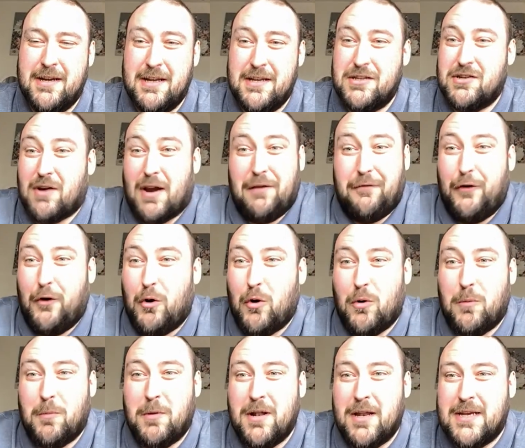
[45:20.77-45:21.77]
It's great for
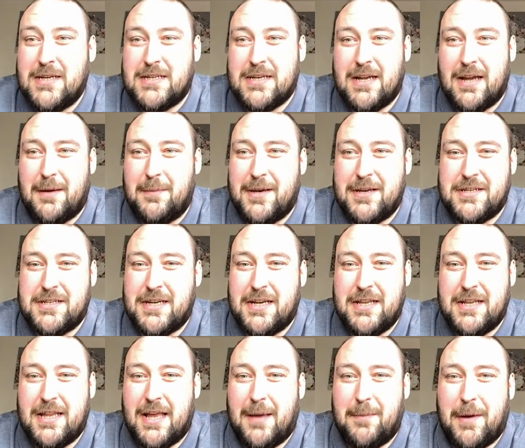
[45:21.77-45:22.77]
Hummel, isn't it? I mean, I've
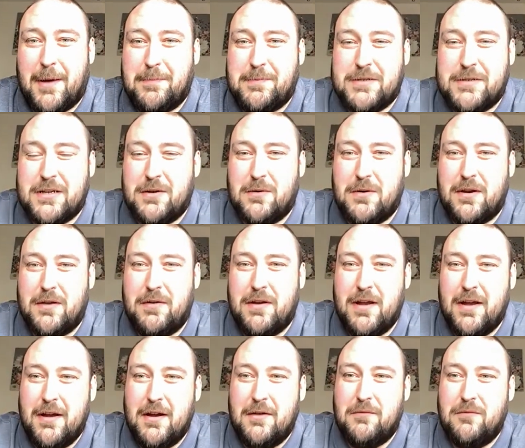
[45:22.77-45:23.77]
seen them absolutely
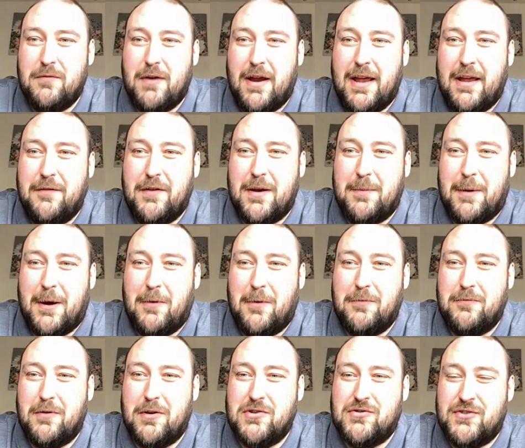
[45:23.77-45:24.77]
raving about
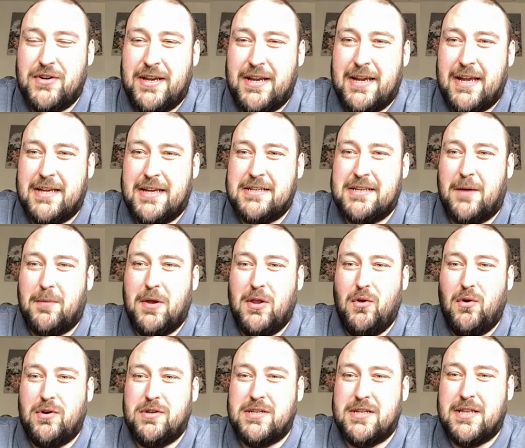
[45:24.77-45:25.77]
Rodriguez and how he
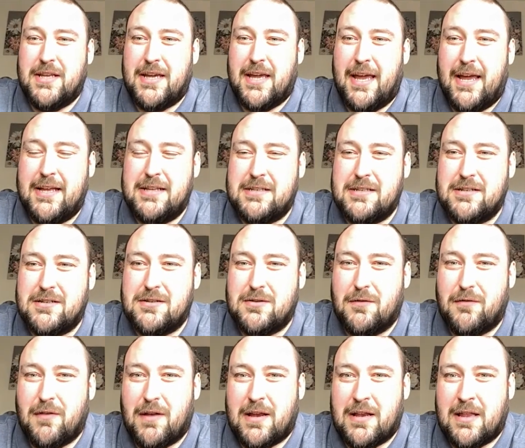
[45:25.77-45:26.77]
looked in the kit and
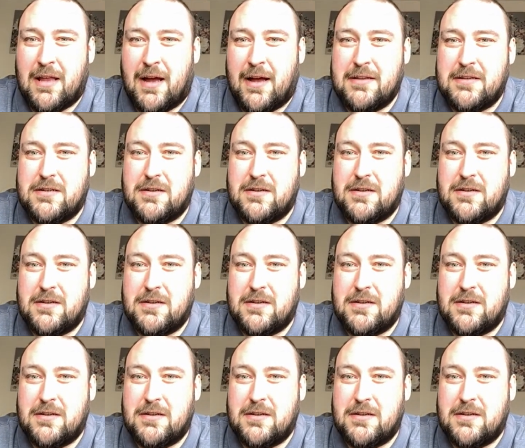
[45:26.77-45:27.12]
stuff like that.